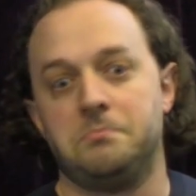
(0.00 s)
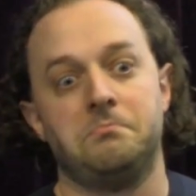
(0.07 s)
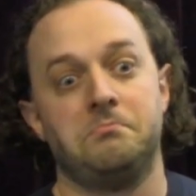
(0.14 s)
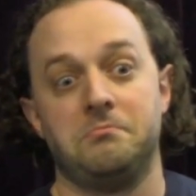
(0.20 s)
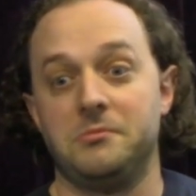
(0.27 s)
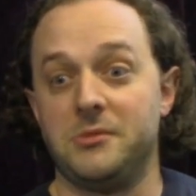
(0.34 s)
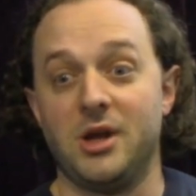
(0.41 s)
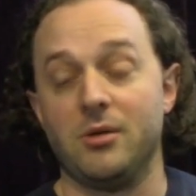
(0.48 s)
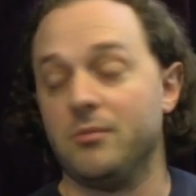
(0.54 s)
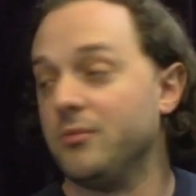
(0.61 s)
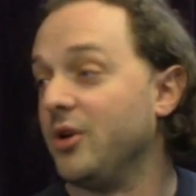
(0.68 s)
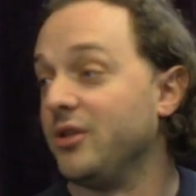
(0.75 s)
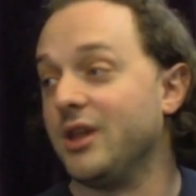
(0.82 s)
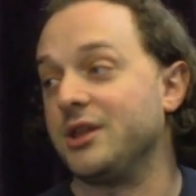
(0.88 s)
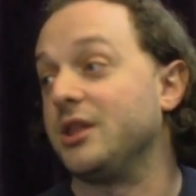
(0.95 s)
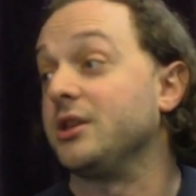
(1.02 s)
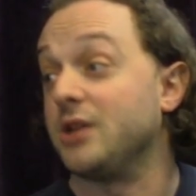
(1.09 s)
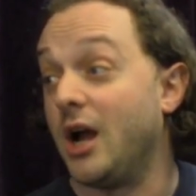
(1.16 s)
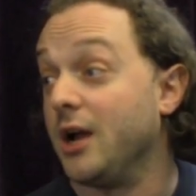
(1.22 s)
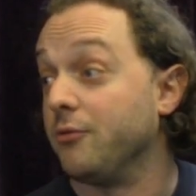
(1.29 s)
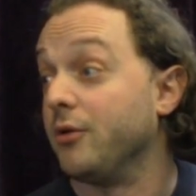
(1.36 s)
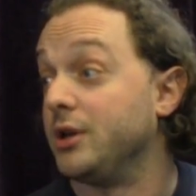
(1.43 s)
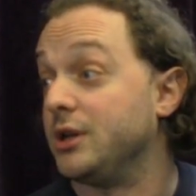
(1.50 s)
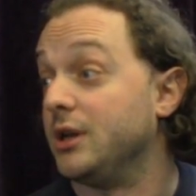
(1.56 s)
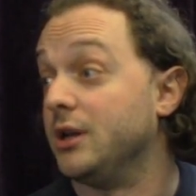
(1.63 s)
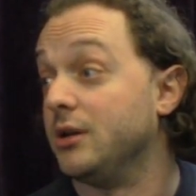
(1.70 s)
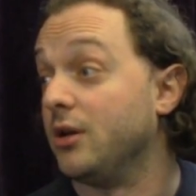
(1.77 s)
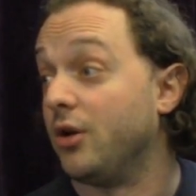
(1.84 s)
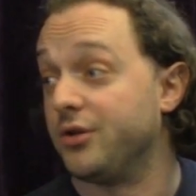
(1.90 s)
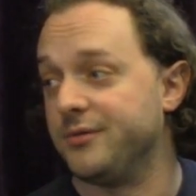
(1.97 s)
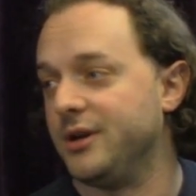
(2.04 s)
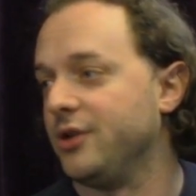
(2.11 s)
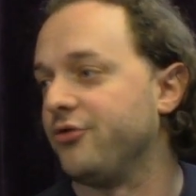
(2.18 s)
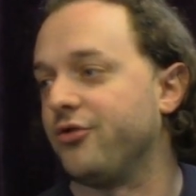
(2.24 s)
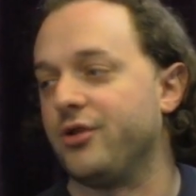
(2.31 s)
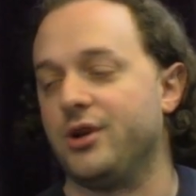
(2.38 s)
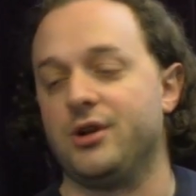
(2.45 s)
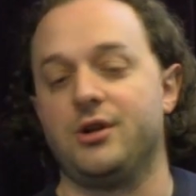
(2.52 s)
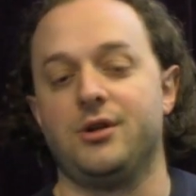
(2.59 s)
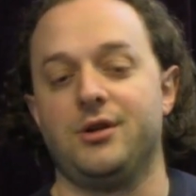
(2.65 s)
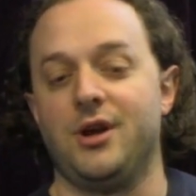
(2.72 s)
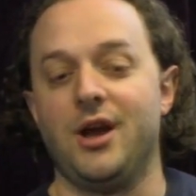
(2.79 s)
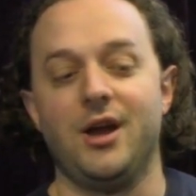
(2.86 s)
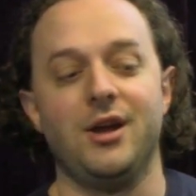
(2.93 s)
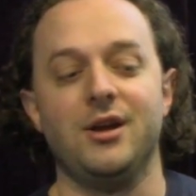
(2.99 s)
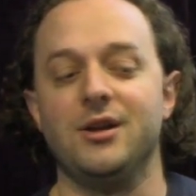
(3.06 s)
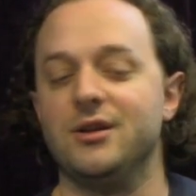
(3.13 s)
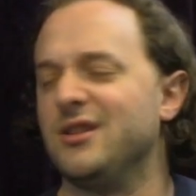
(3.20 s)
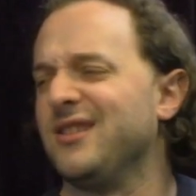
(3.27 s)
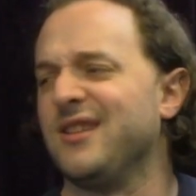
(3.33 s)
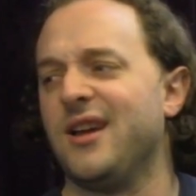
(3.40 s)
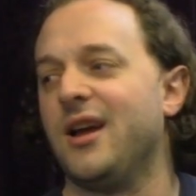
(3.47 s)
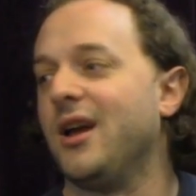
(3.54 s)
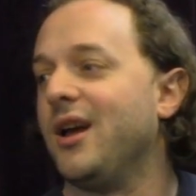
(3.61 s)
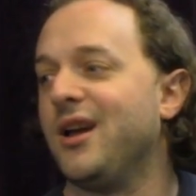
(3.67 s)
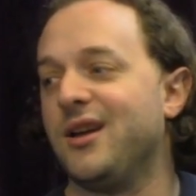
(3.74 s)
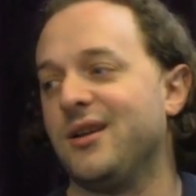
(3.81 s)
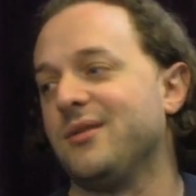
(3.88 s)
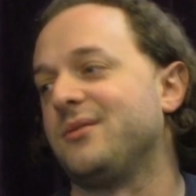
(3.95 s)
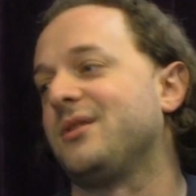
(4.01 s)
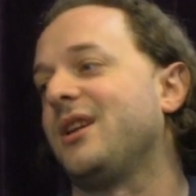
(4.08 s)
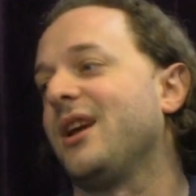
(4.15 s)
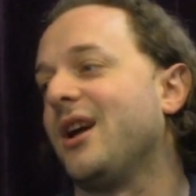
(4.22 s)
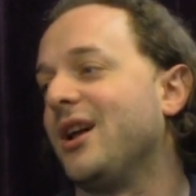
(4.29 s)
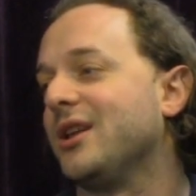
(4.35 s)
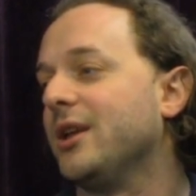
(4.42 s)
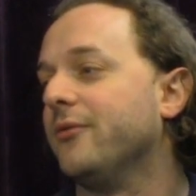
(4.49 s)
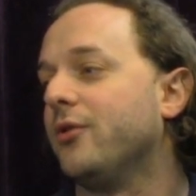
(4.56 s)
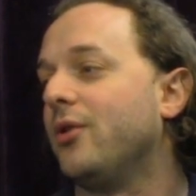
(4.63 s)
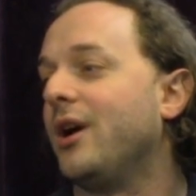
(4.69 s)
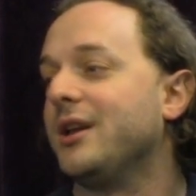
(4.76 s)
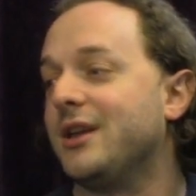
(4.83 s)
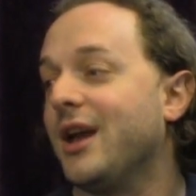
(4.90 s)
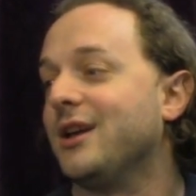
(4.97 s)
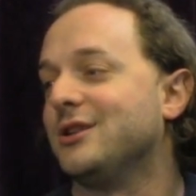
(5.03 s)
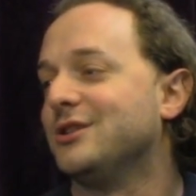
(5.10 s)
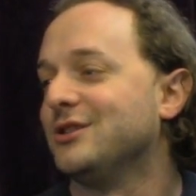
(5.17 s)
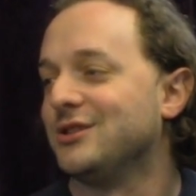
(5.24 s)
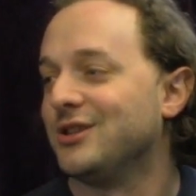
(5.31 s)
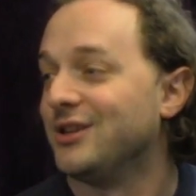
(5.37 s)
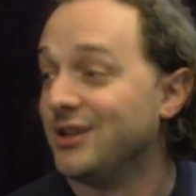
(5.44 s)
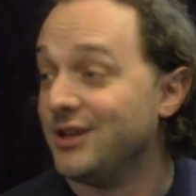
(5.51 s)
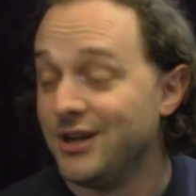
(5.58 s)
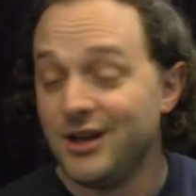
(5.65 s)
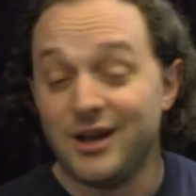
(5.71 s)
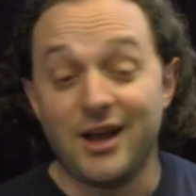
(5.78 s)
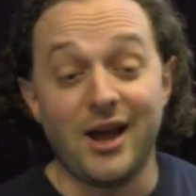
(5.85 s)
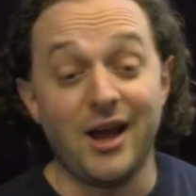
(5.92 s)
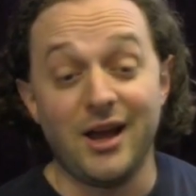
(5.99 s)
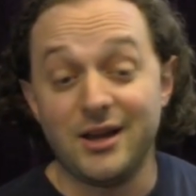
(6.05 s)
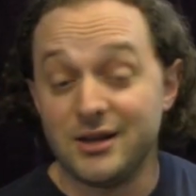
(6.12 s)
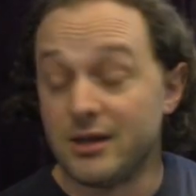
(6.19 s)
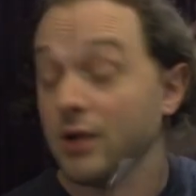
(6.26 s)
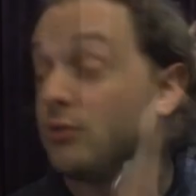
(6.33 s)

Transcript: they're like the tyrant in Ultimate Intrigue, and uh, chaotic evil, I guess. And they were